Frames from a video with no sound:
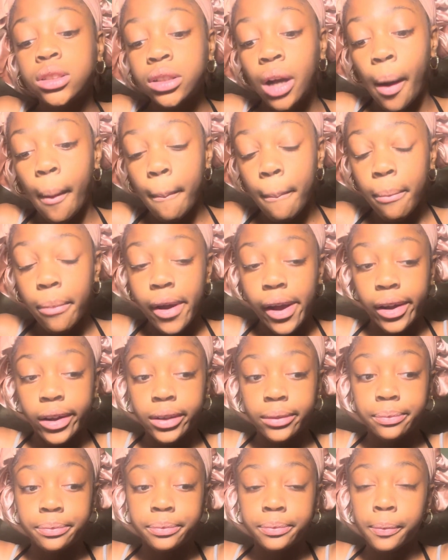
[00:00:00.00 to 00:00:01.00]
But
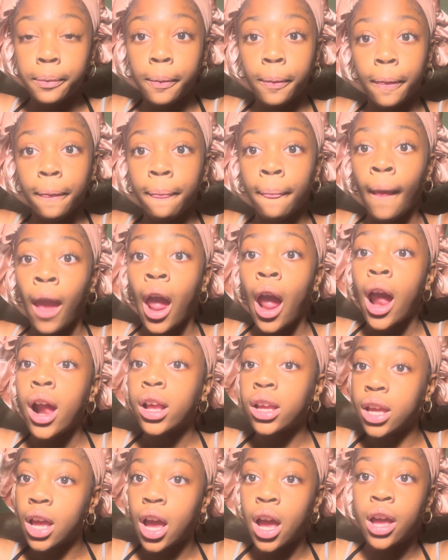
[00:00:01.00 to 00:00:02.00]

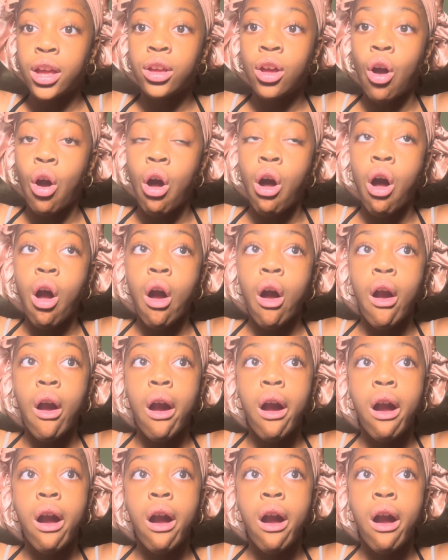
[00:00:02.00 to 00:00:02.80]
yeah, y'all.